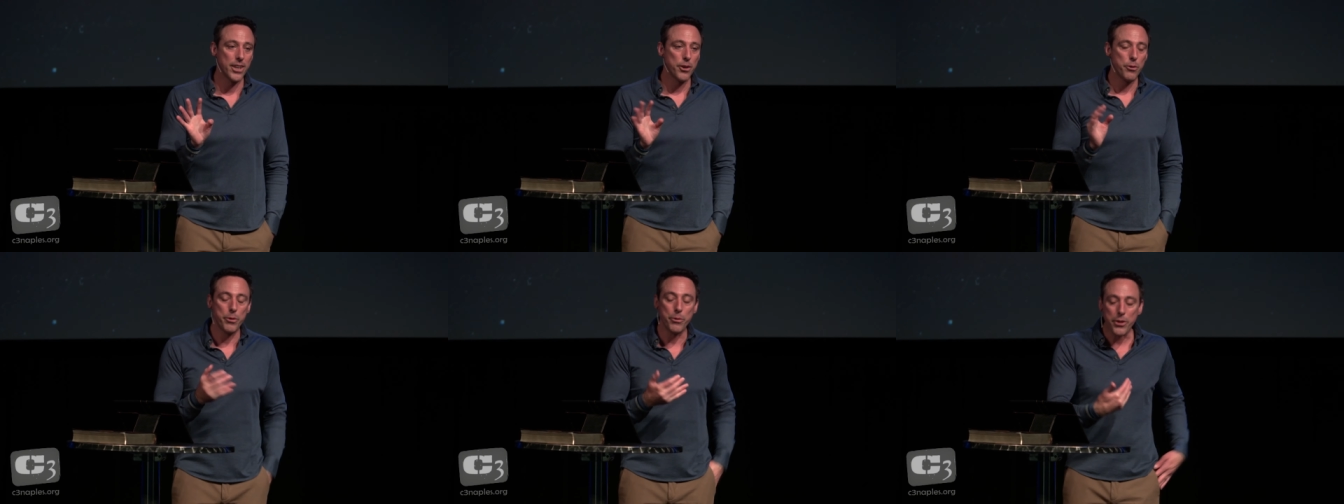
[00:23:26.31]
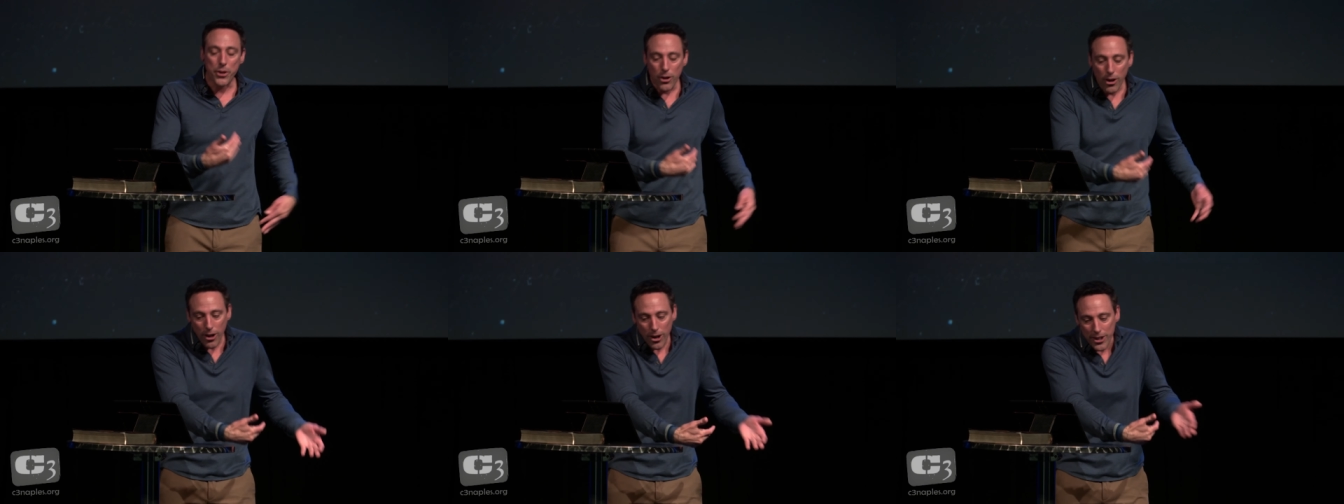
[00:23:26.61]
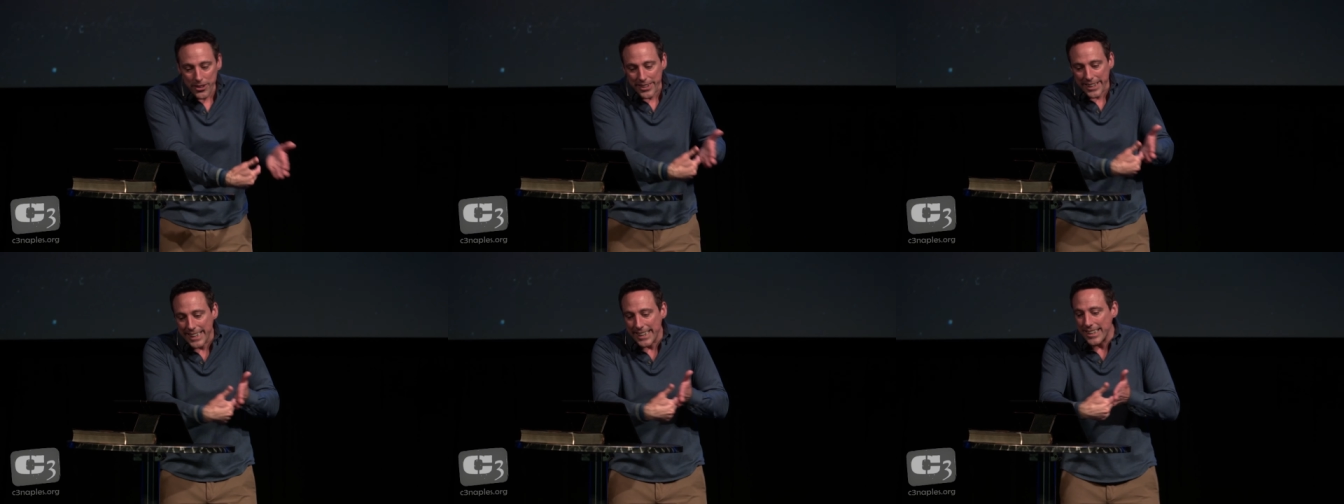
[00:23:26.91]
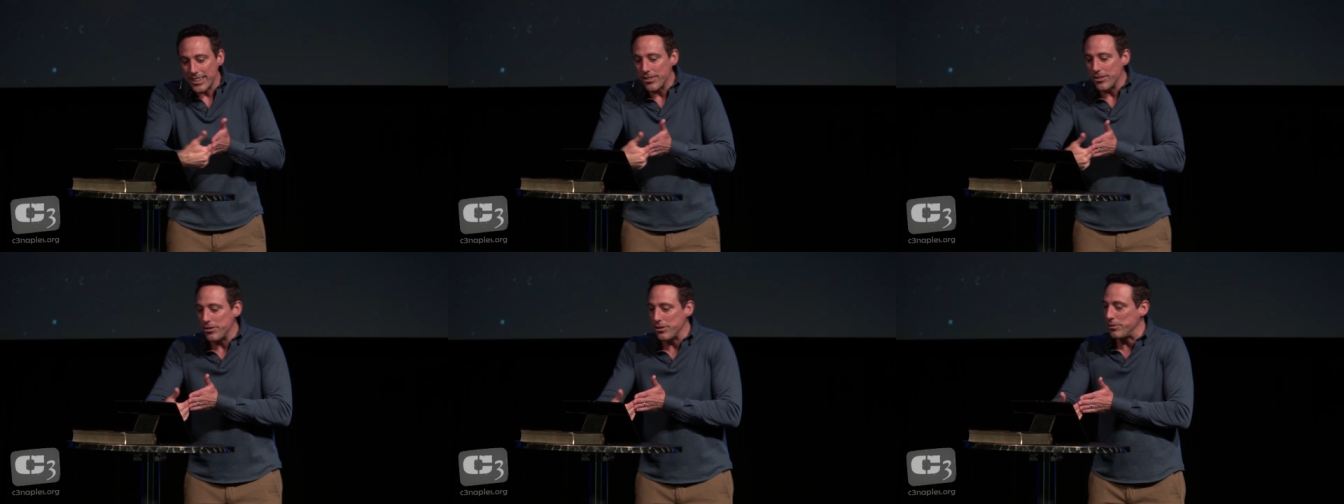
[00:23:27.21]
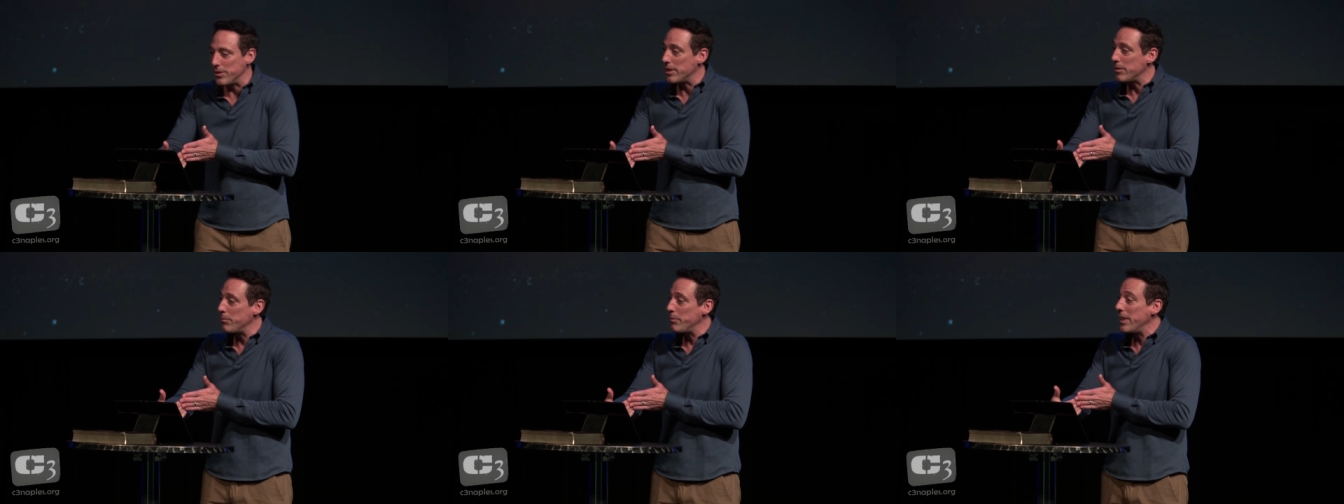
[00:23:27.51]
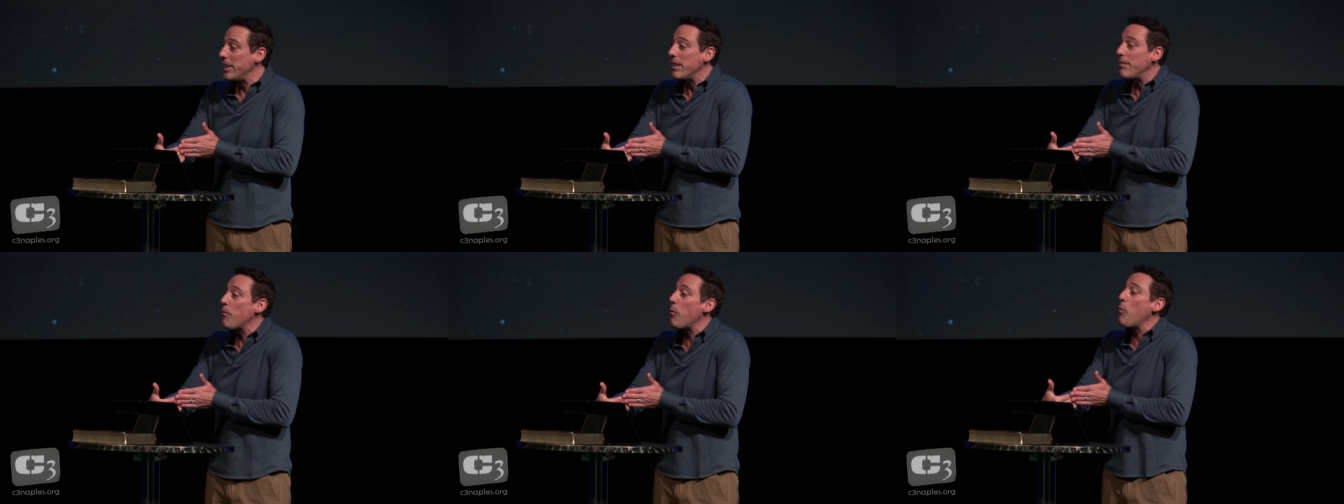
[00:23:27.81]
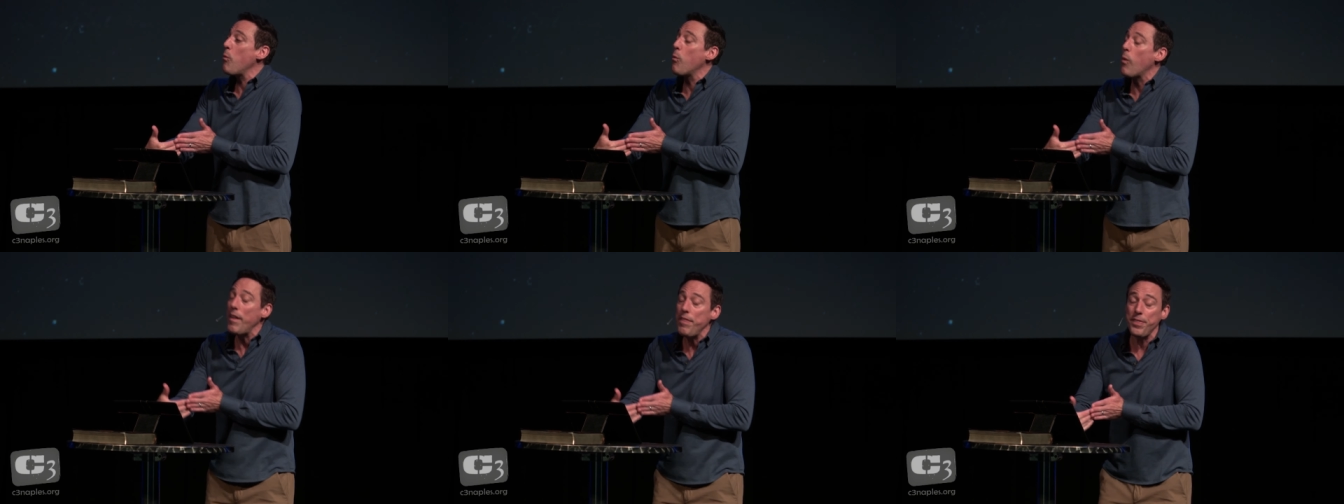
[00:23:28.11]
We were called into it. We didn't
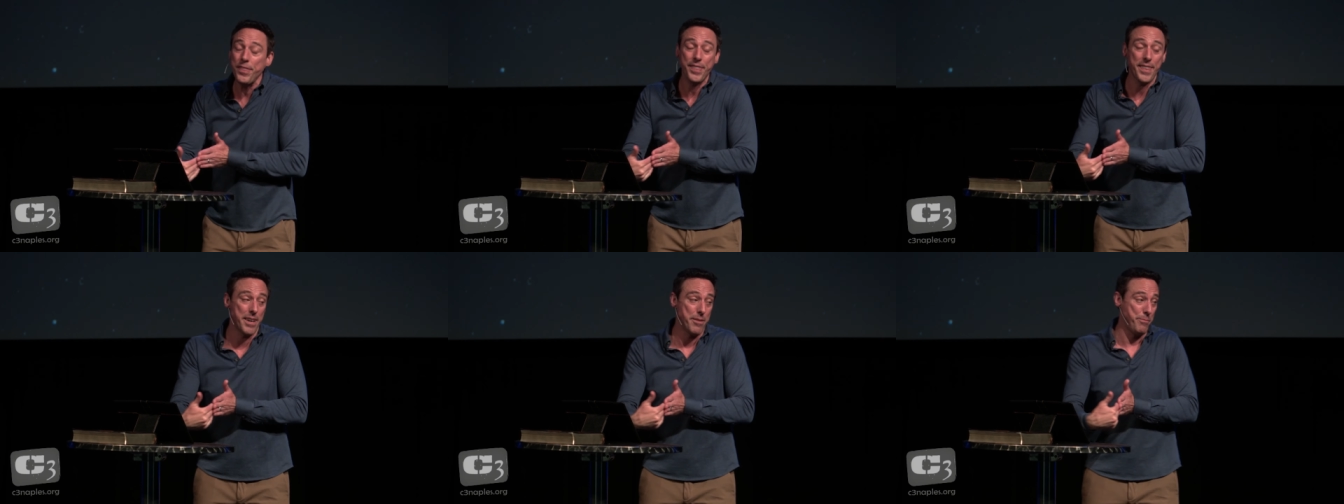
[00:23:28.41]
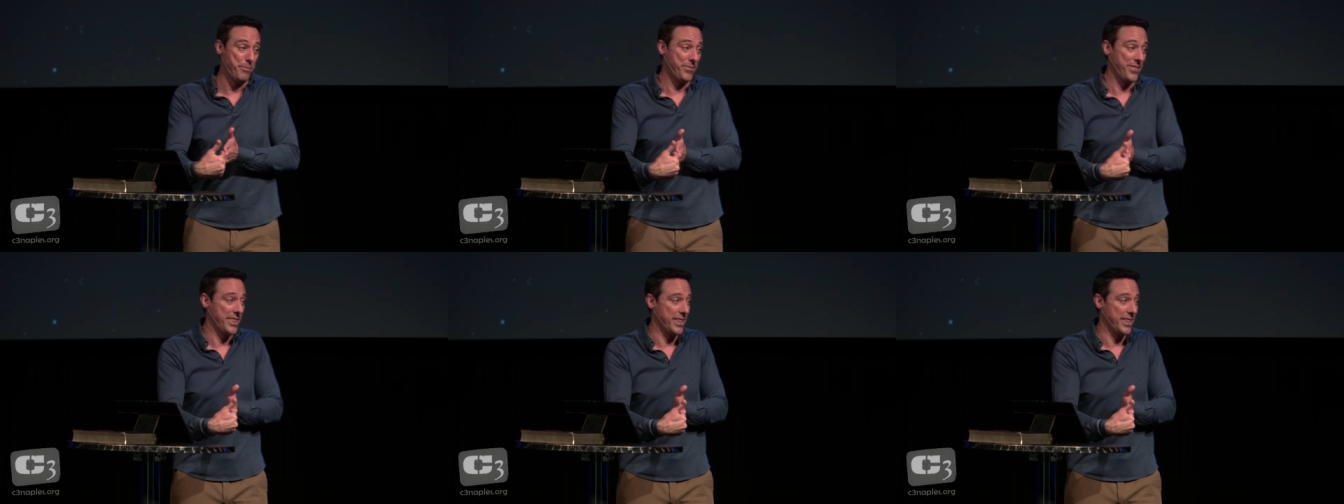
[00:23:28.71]
even want them.